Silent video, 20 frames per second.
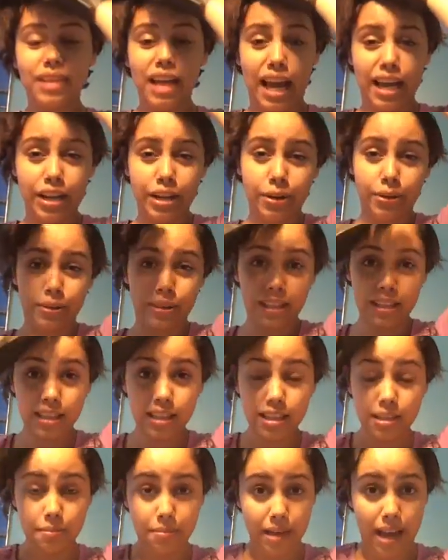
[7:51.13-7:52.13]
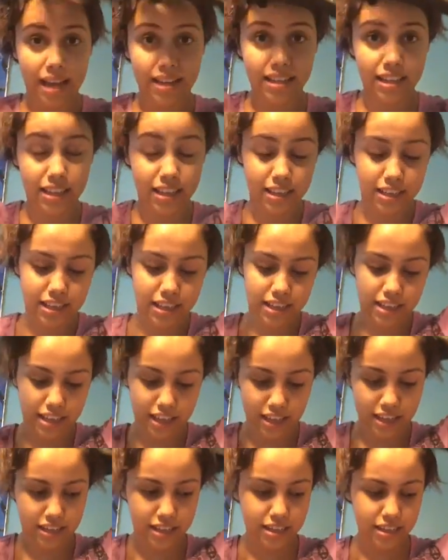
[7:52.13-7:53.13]
I know, this is a bad technique,
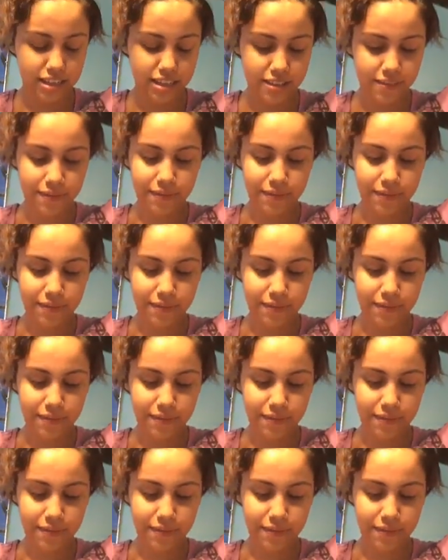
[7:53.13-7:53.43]
because